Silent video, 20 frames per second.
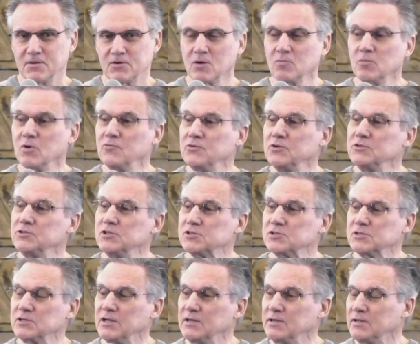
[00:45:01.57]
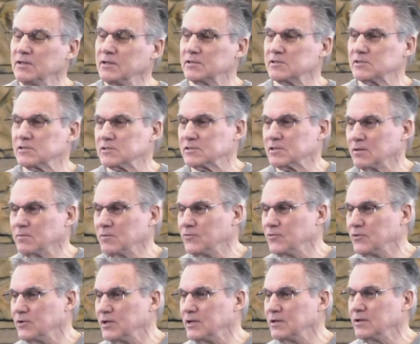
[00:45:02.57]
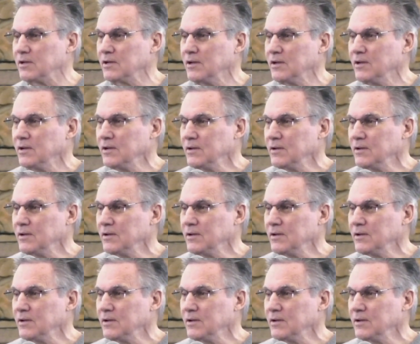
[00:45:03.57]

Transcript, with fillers: Some of you just need this. Some of you need